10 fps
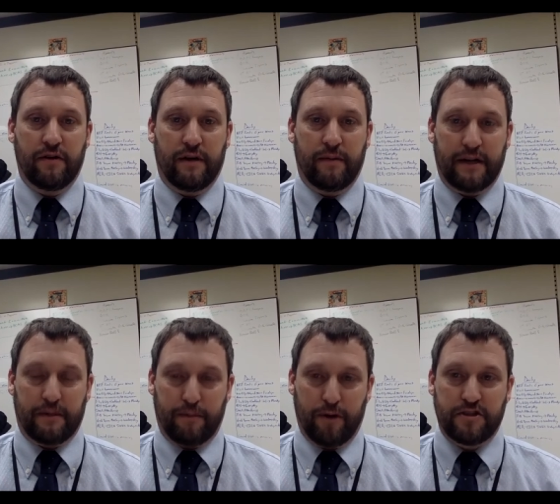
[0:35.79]
about
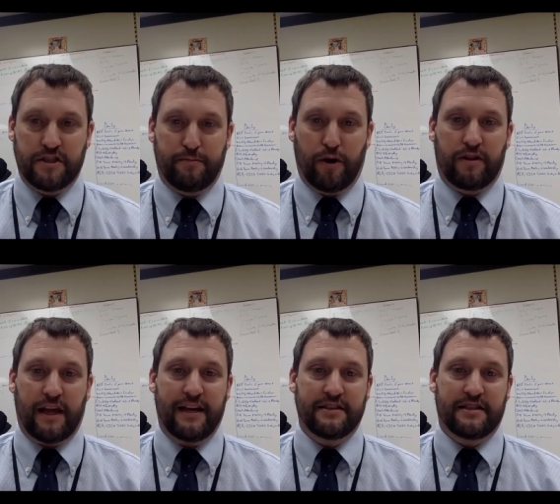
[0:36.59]
the person's
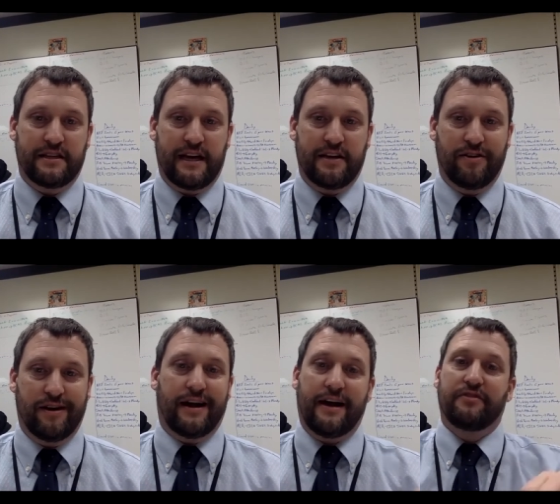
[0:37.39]
birthday it is today, and you
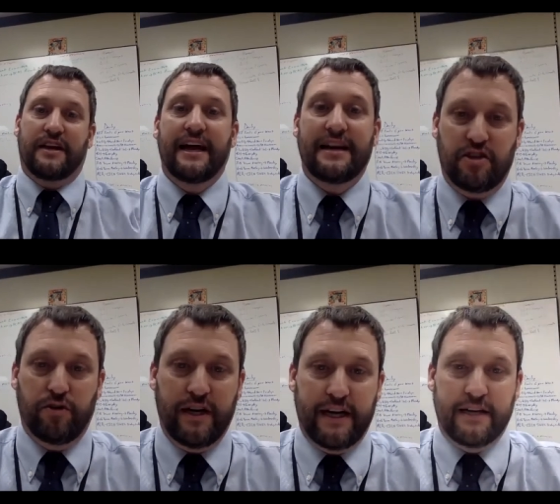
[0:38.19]
have to guess
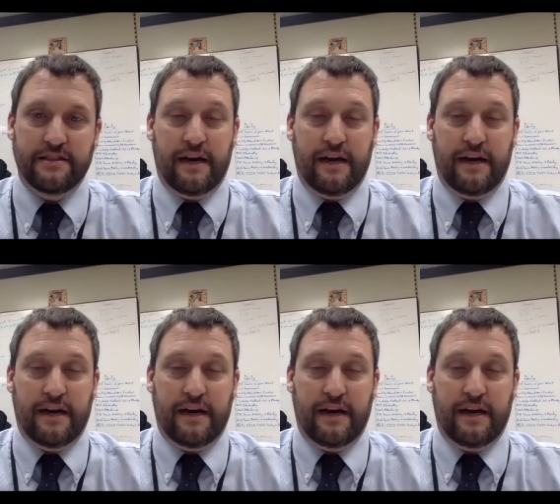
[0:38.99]
who it is.